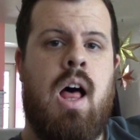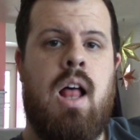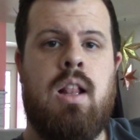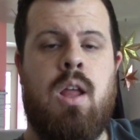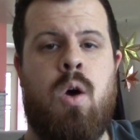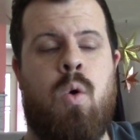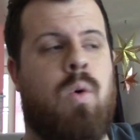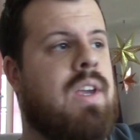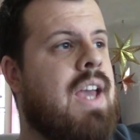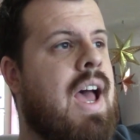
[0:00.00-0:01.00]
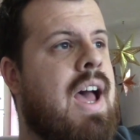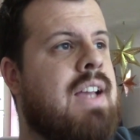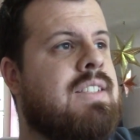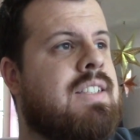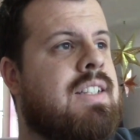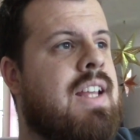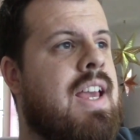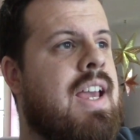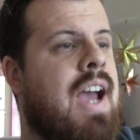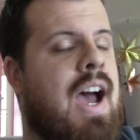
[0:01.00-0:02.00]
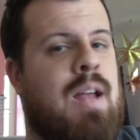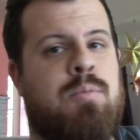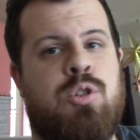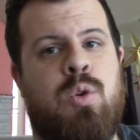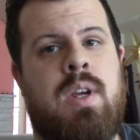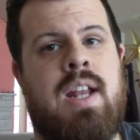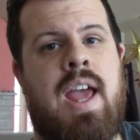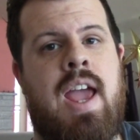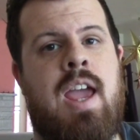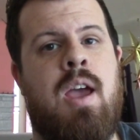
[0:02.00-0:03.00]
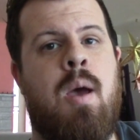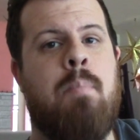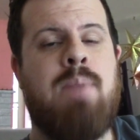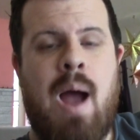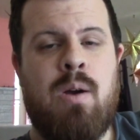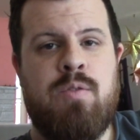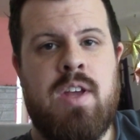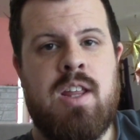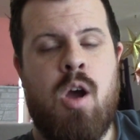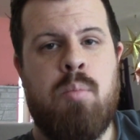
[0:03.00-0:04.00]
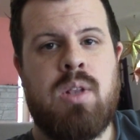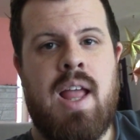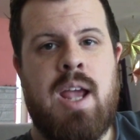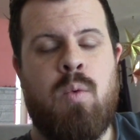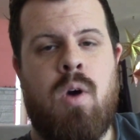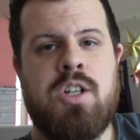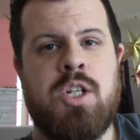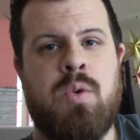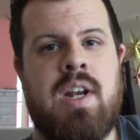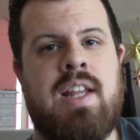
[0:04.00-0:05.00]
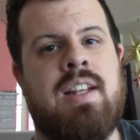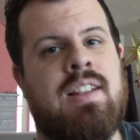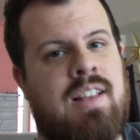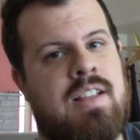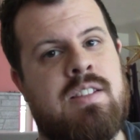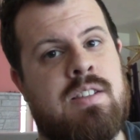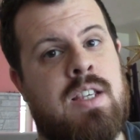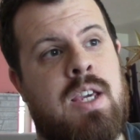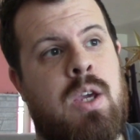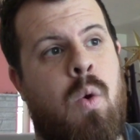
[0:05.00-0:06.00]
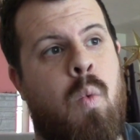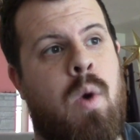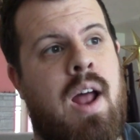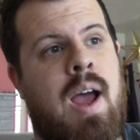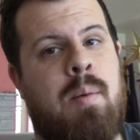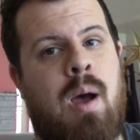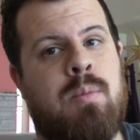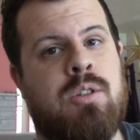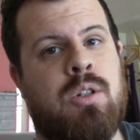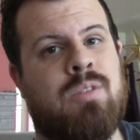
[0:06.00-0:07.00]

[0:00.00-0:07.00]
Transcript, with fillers: Hello guys, today I am doing a powered video, playing, watching, reading. Let's see what I'm up to.